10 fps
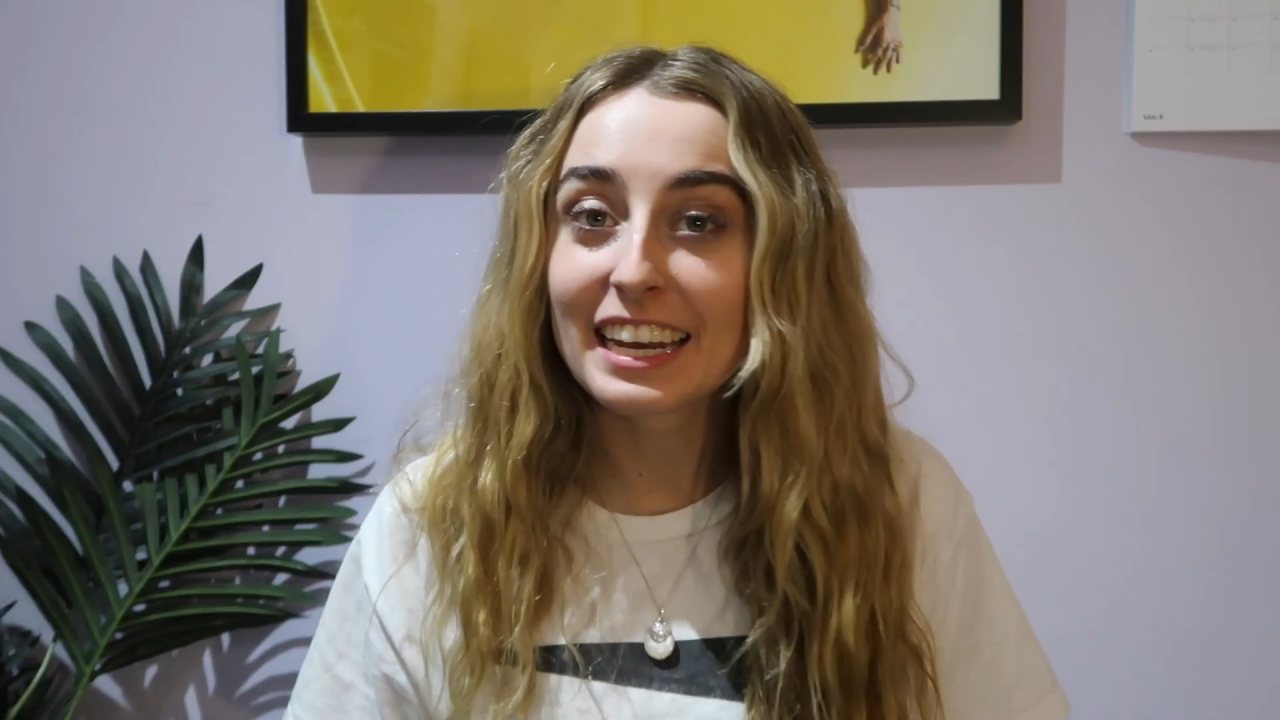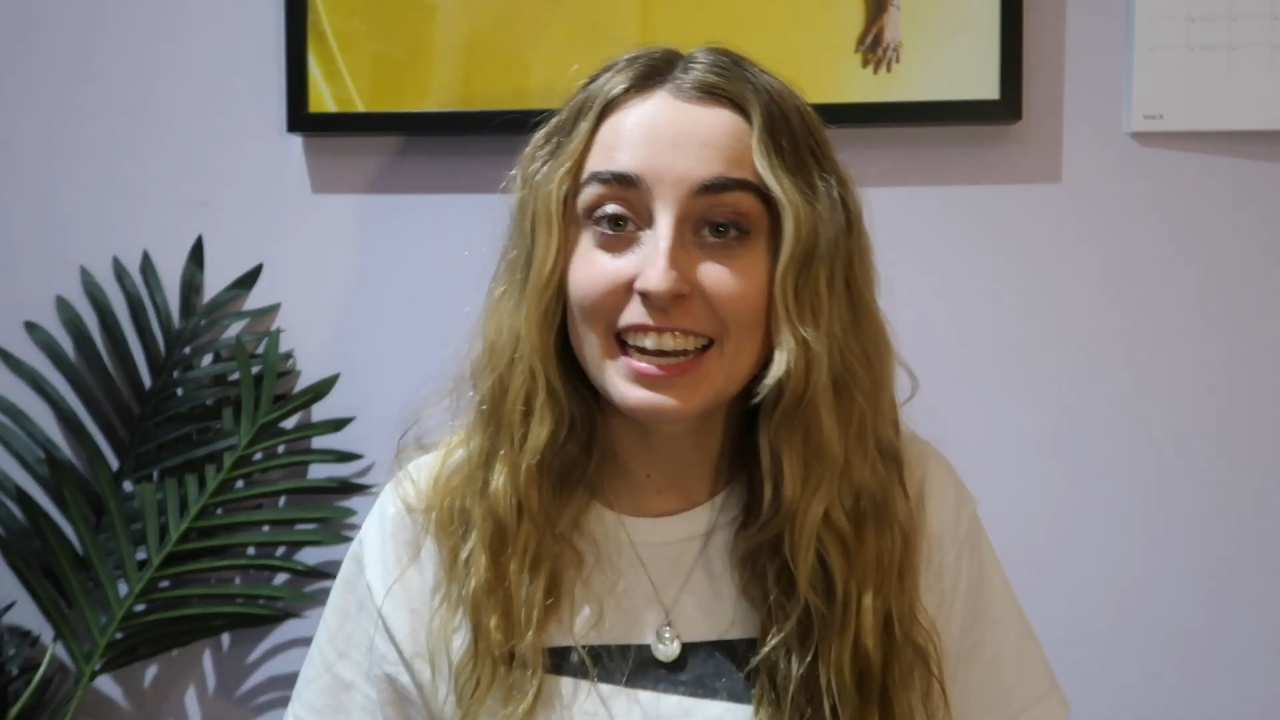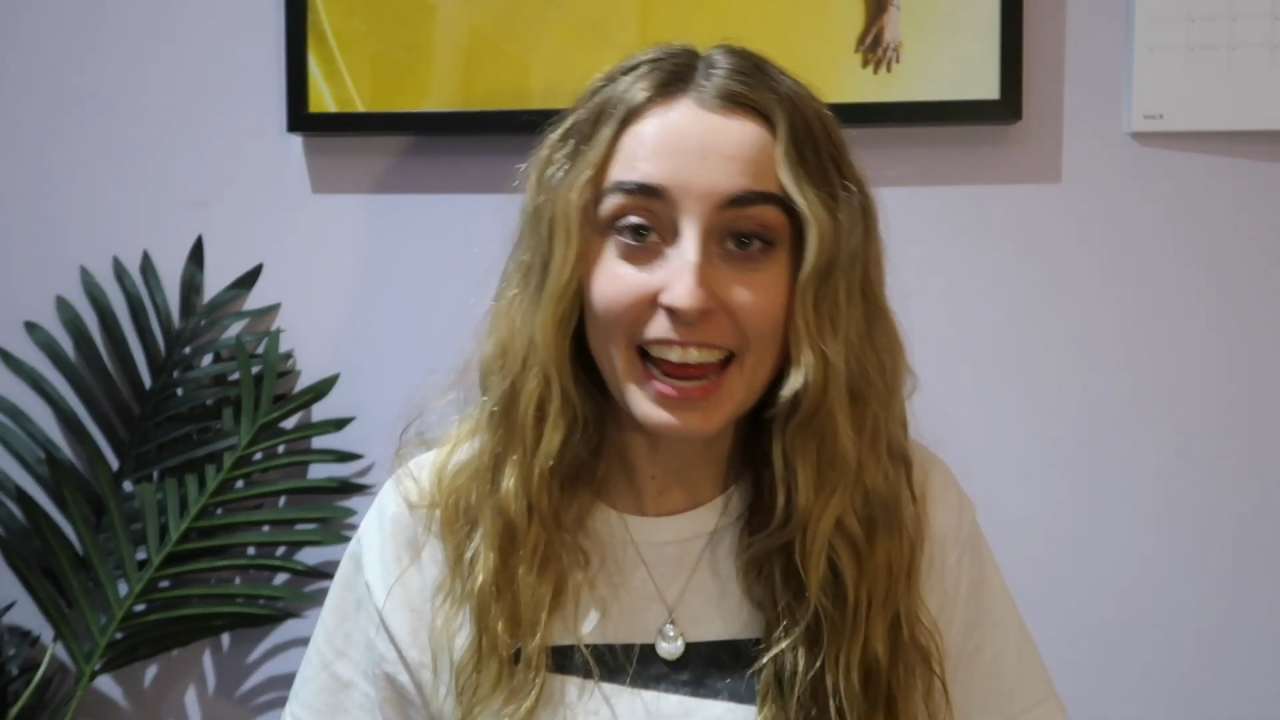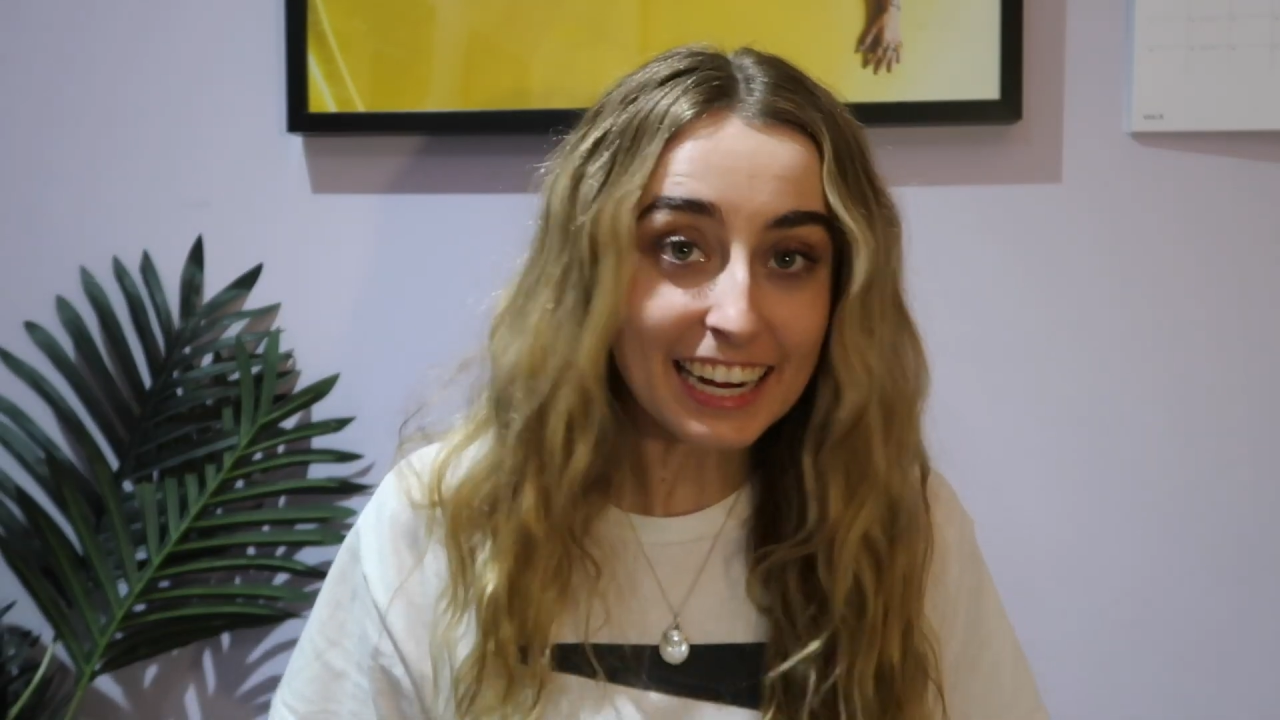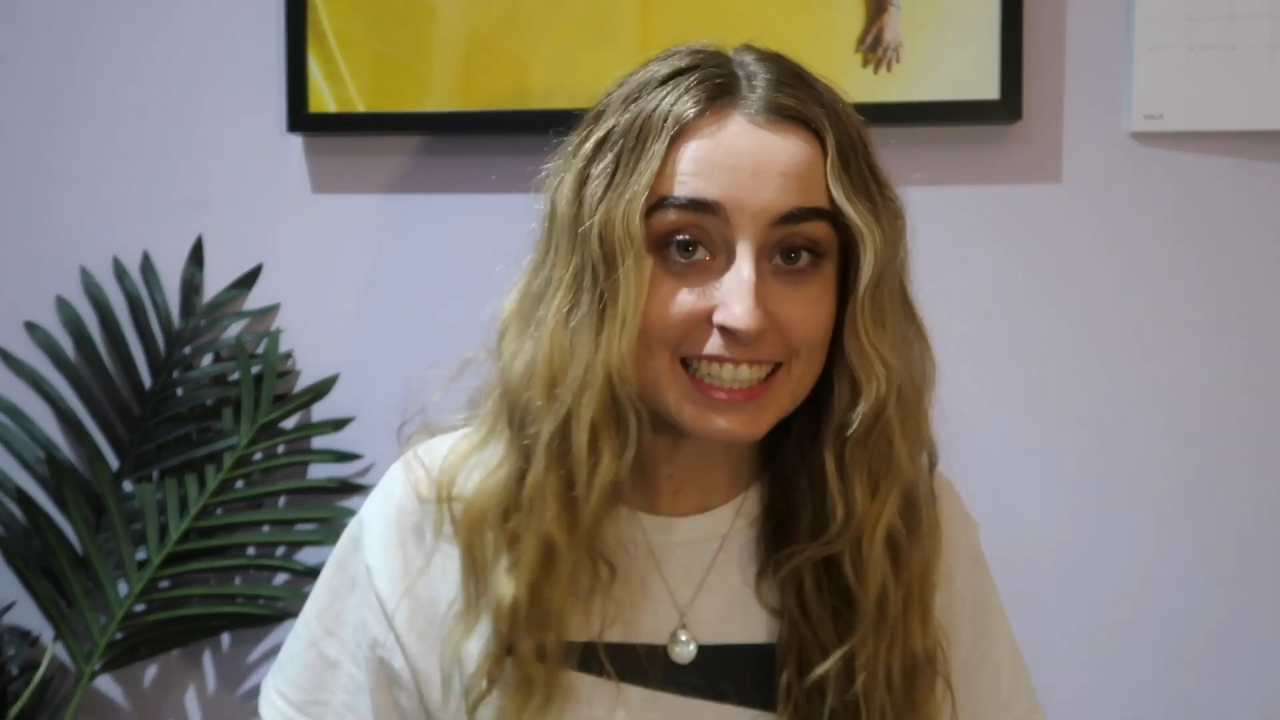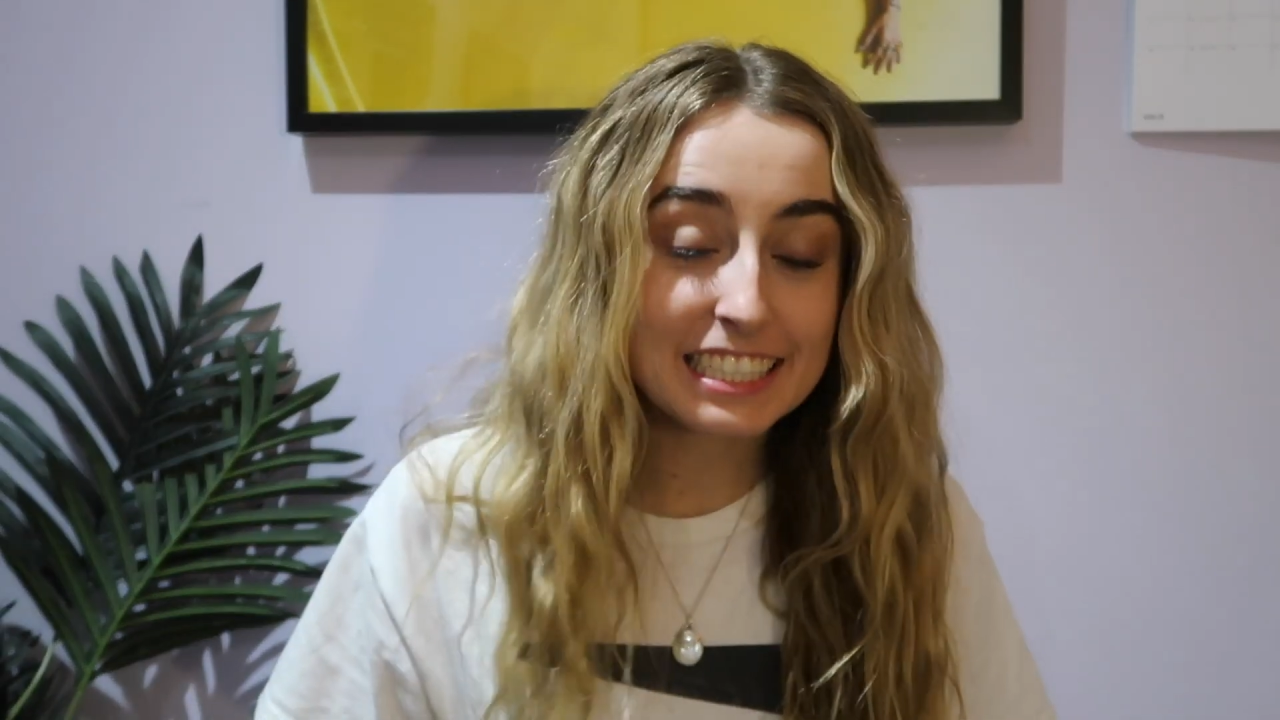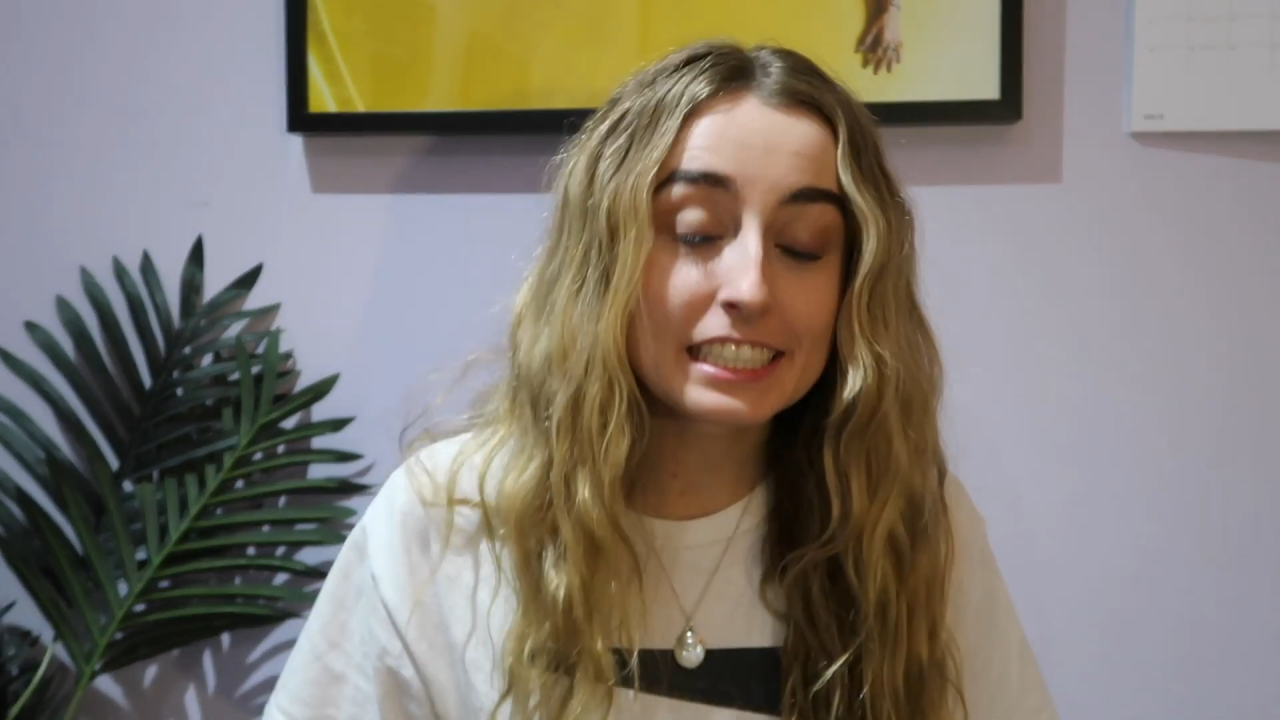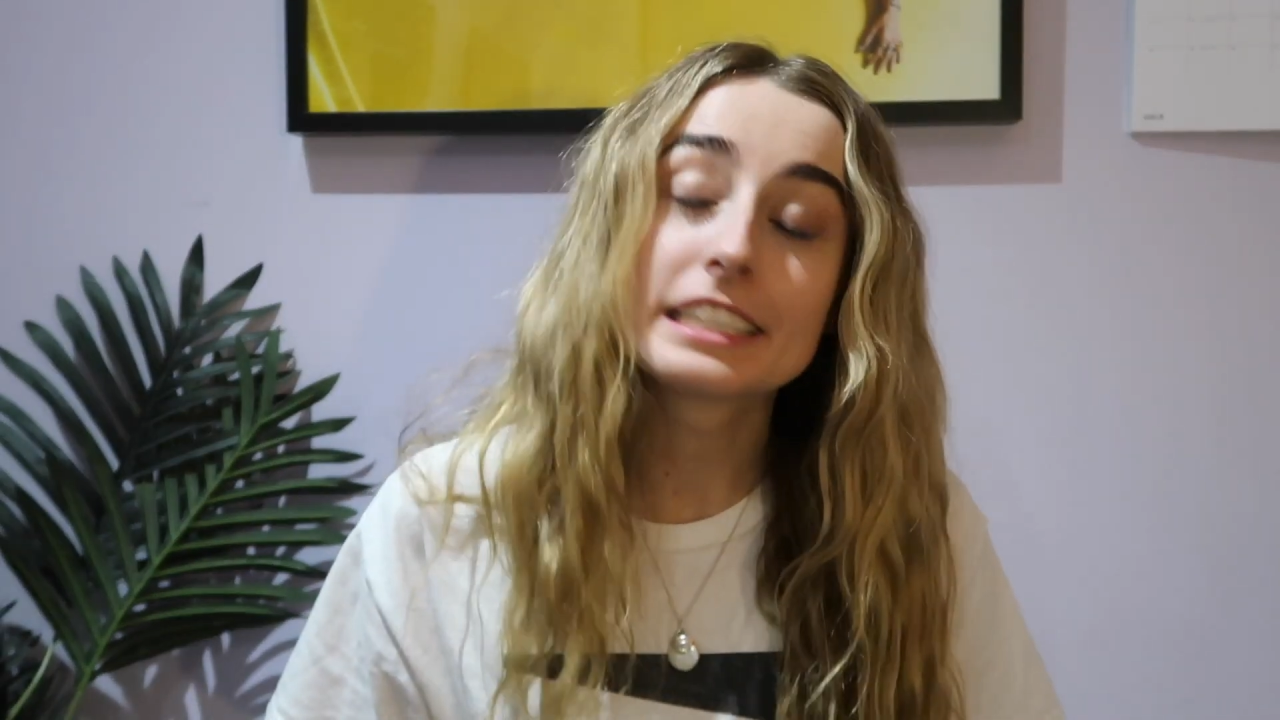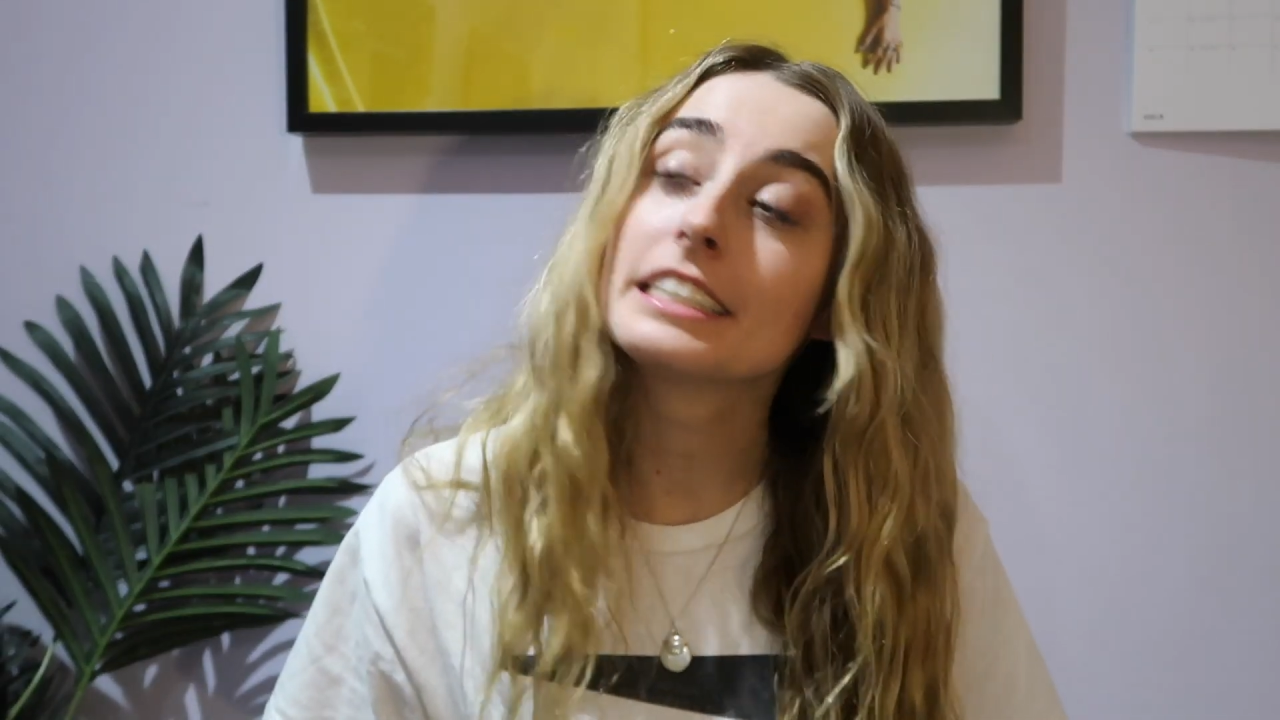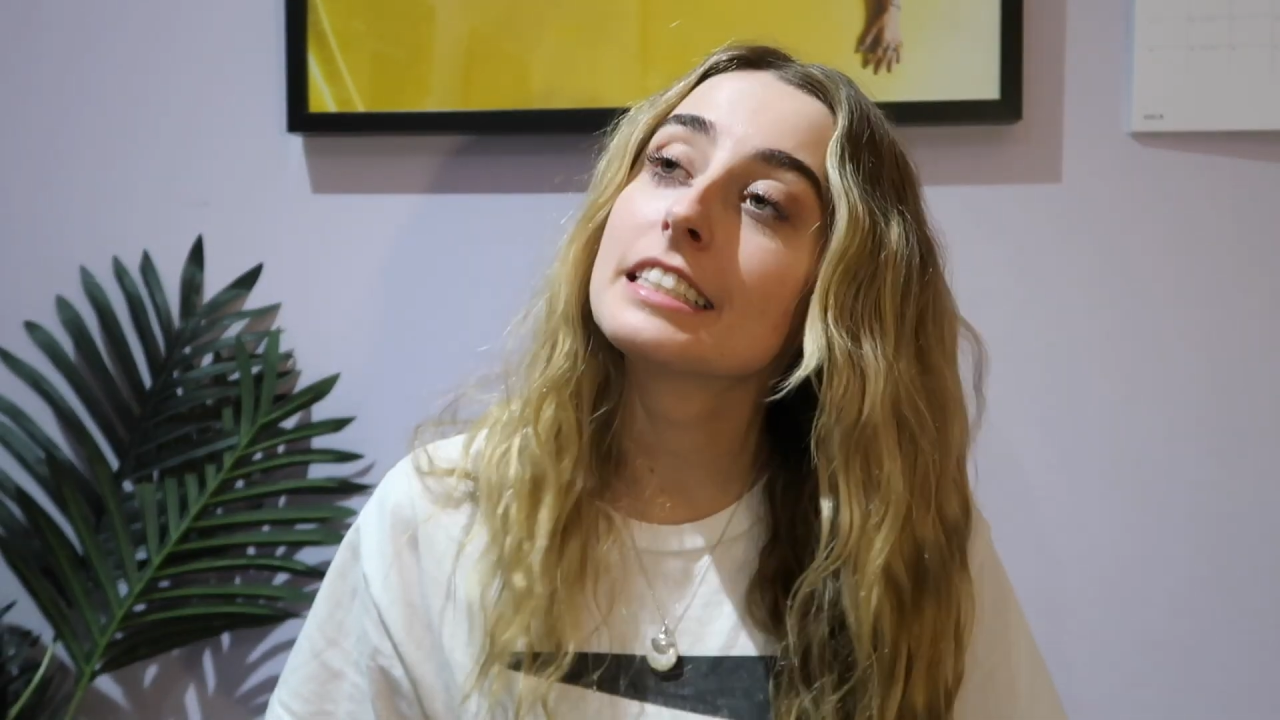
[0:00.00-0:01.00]

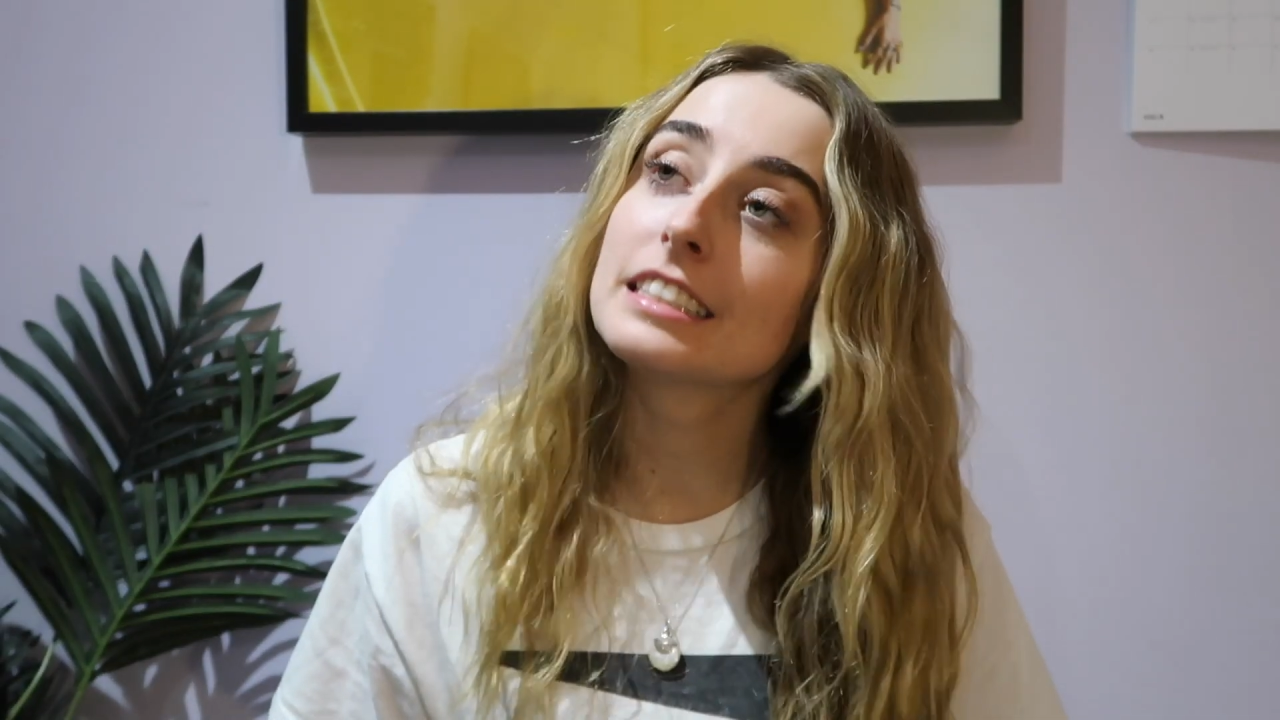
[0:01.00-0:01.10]
next